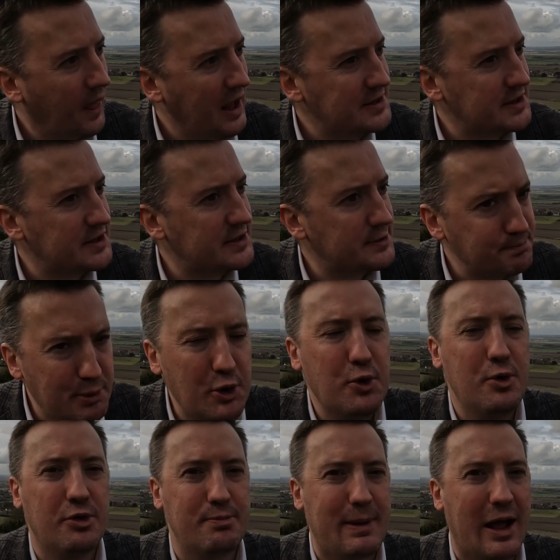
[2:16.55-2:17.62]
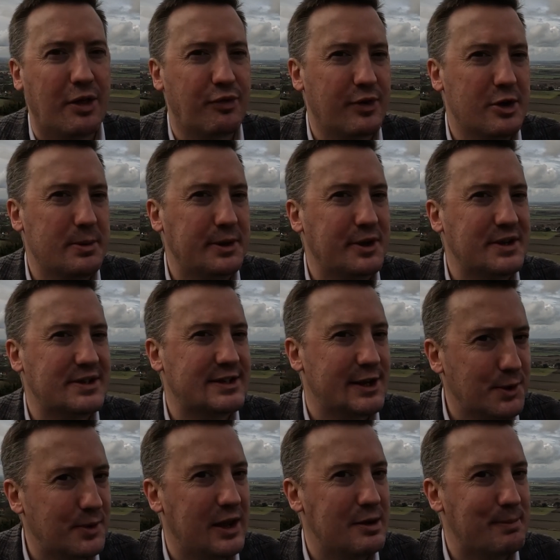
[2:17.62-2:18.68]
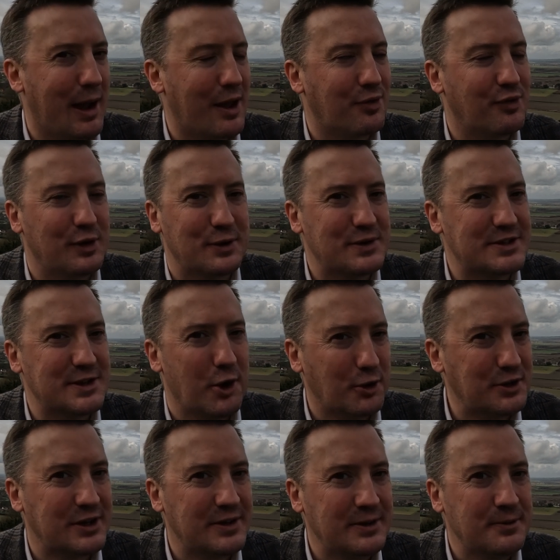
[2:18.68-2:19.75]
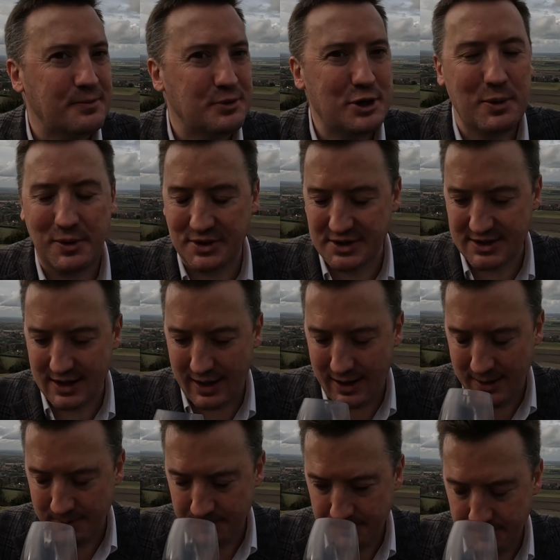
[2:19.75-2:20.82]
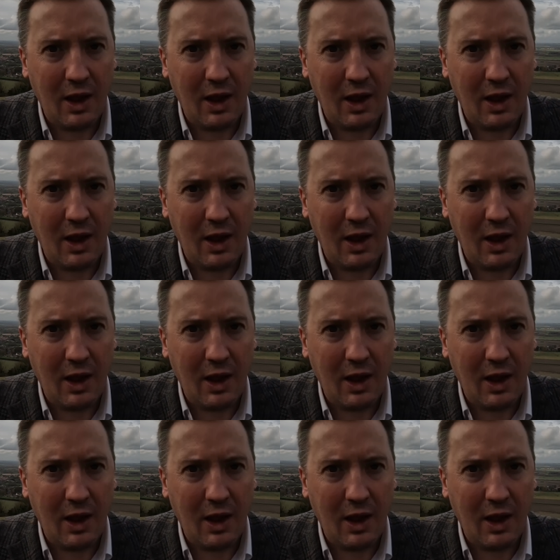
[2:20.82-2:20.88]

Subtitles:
Has a smooth mouthfeel, but not a silky mouthfeel. There's an odd nuance there.